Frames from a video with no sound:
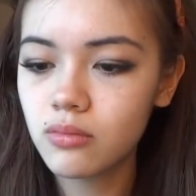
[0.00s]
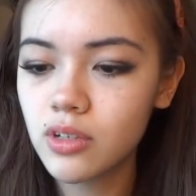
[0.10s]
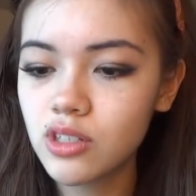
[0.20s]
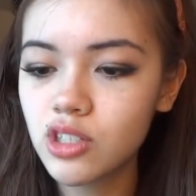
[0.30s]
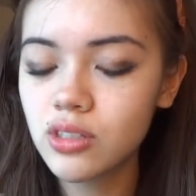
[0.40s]

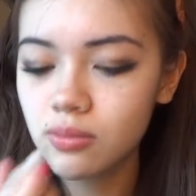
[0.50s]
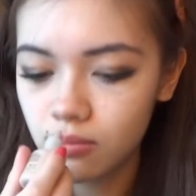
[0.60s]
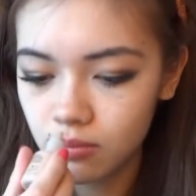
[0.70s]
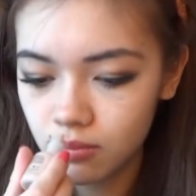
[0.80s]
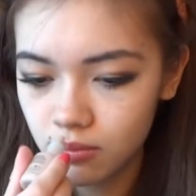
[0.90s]
It just,
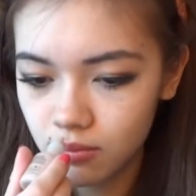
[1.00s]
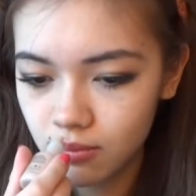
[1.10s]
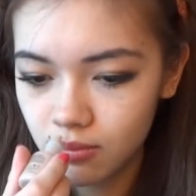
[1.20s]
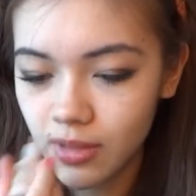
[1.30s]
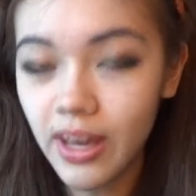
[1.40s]

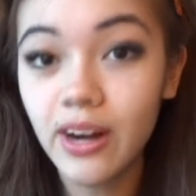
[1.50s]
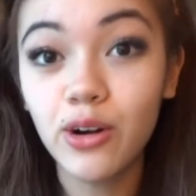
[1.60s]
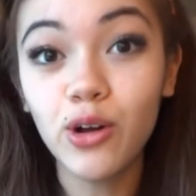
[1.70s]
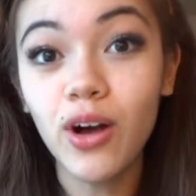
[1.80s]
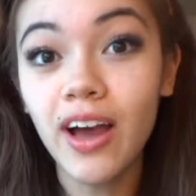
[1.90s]
I
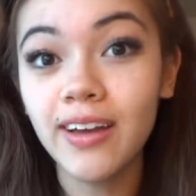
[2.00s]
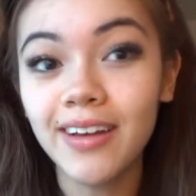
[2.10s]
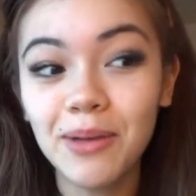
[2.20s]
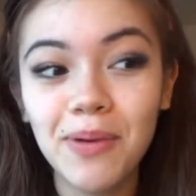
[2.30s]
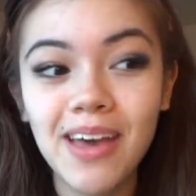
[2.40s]
don't know,
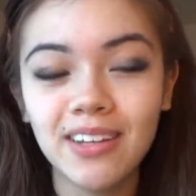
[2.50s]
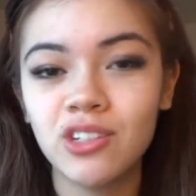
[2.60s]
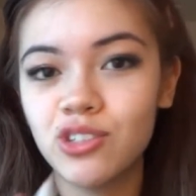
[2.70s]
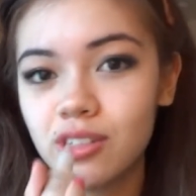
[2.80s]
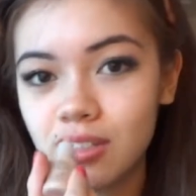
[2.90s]
I pay
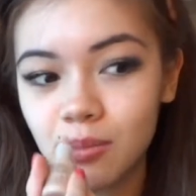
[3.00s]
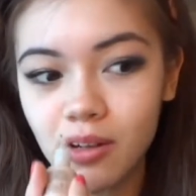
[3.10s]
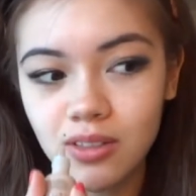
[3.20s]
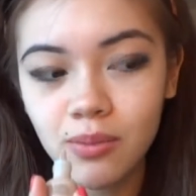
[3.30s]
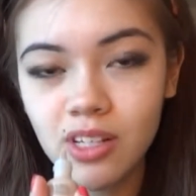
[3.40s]
attention to
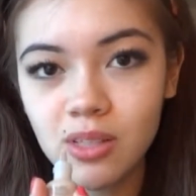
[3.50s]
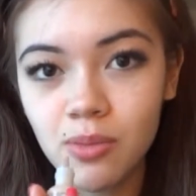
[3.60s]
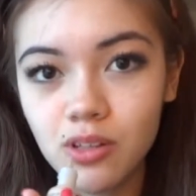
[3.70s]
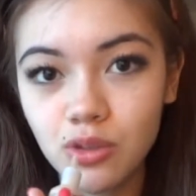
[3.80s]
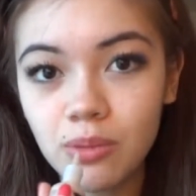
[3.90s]
smell. Something
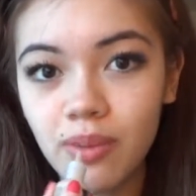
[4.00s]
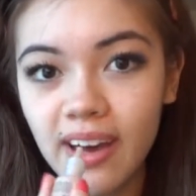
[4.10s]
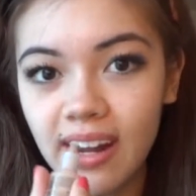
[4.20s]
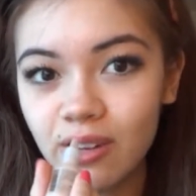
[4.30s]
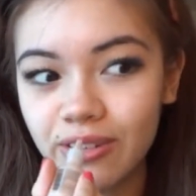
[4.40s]
smells really
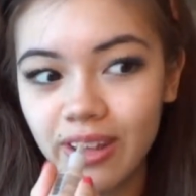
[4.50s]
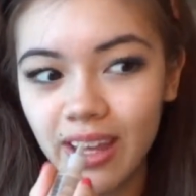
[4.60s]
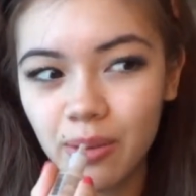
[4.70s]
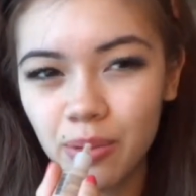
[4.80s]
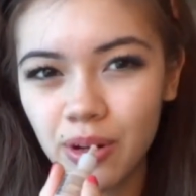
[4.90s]
bad, I don't
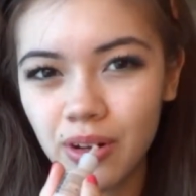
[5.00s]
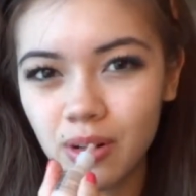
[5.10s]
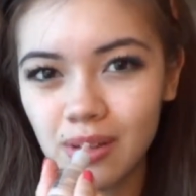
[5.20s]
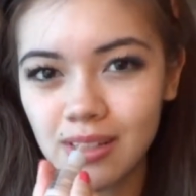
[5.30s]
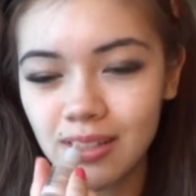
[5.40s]
like putting it
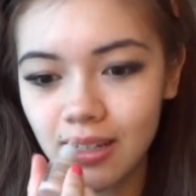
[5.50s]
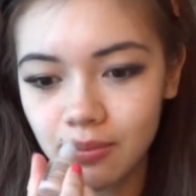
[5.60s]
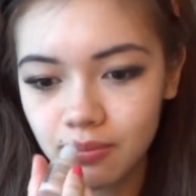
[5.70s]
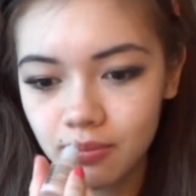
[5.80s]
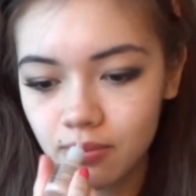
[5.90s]
on my skin.